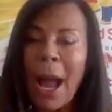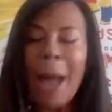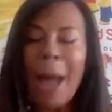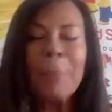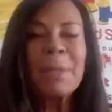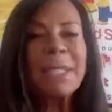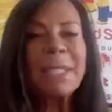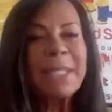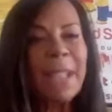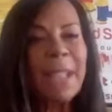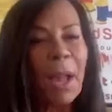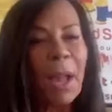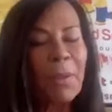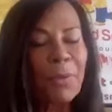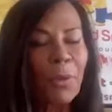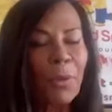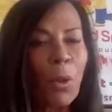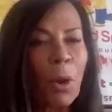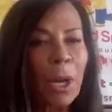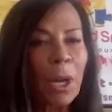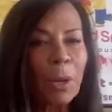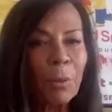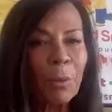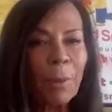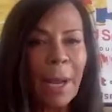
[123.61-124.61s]
I'm in South
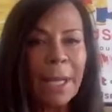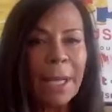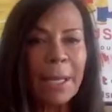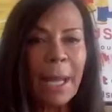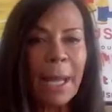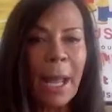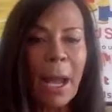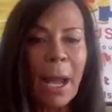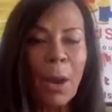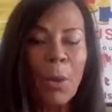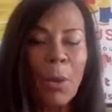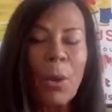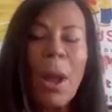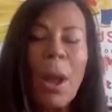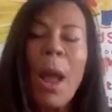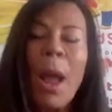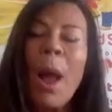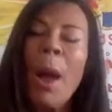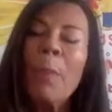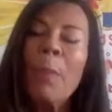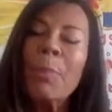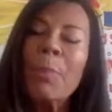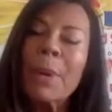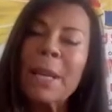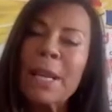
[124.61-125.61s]
Florida right now,
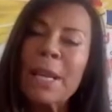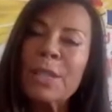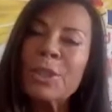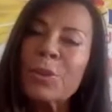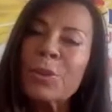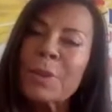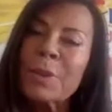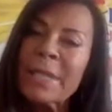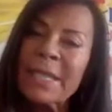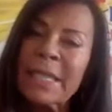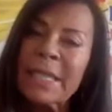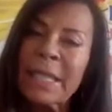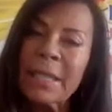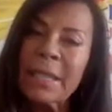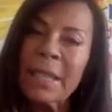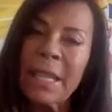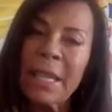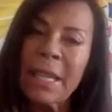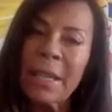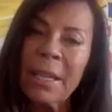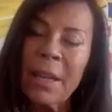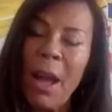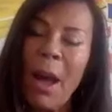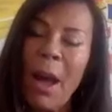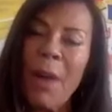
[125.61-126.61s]
but interestingly
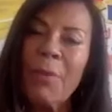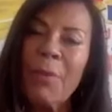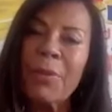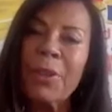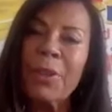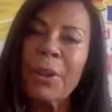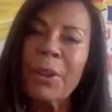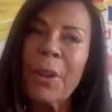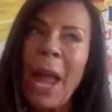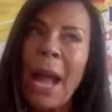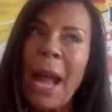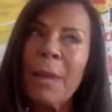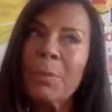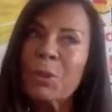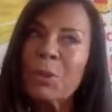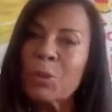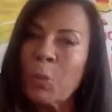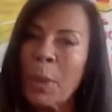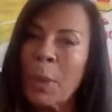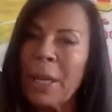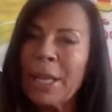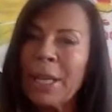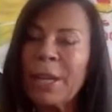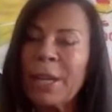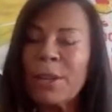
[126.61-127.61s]
enough, the last
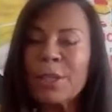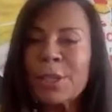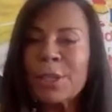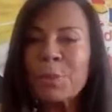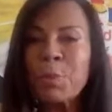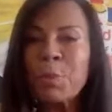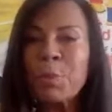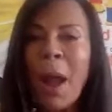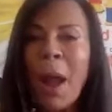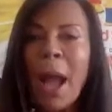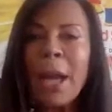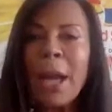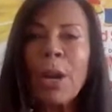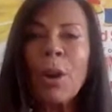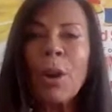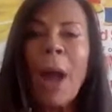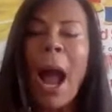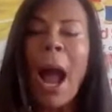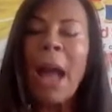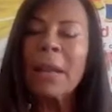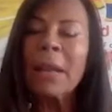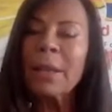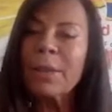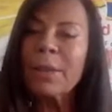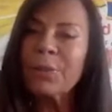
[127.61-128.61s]
20 years prior,
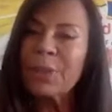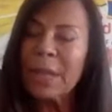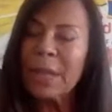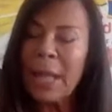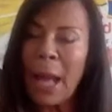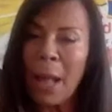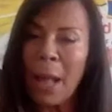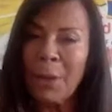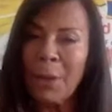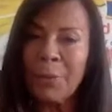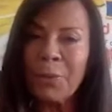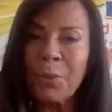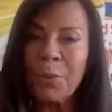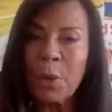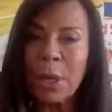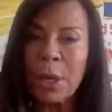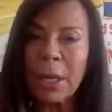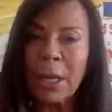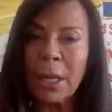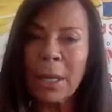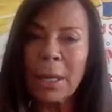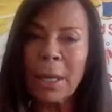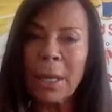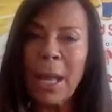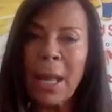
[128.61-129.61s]
I lived in
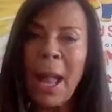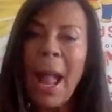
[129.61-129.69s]
California.